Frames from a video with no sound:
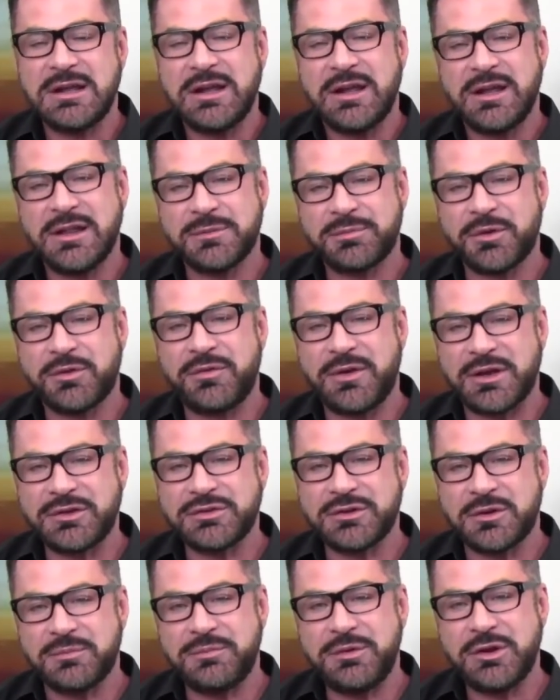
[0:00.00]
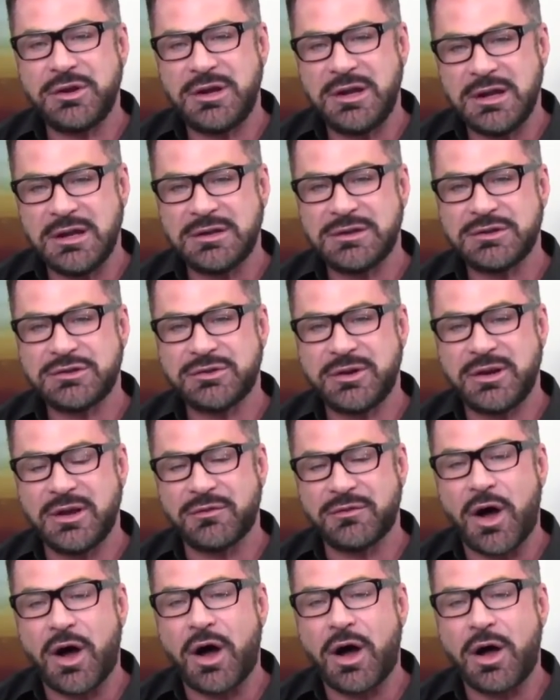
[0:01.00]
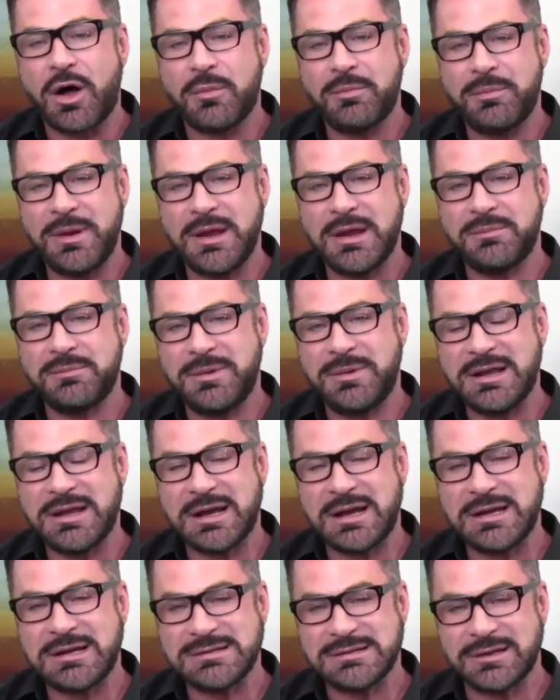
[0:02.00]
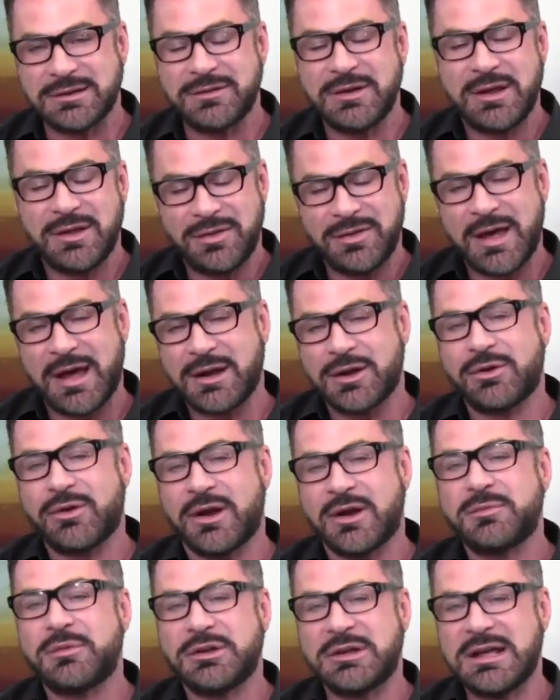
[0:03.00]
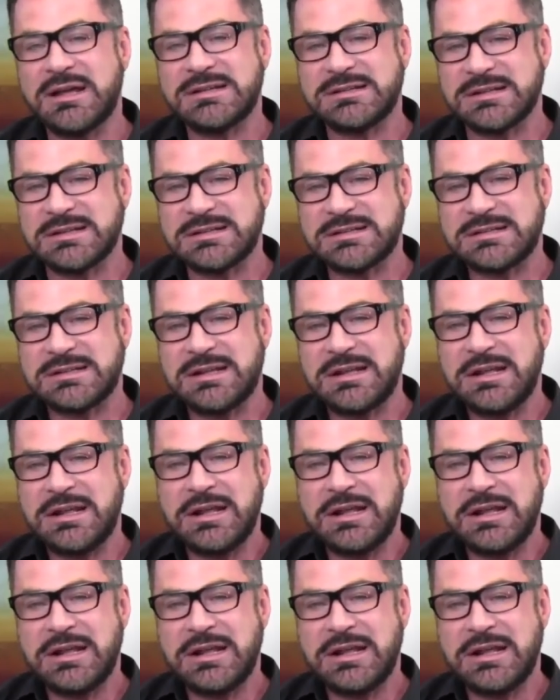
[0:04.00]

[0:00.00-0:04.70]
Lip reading: in the professional beauty industry have all been because of that incredible license.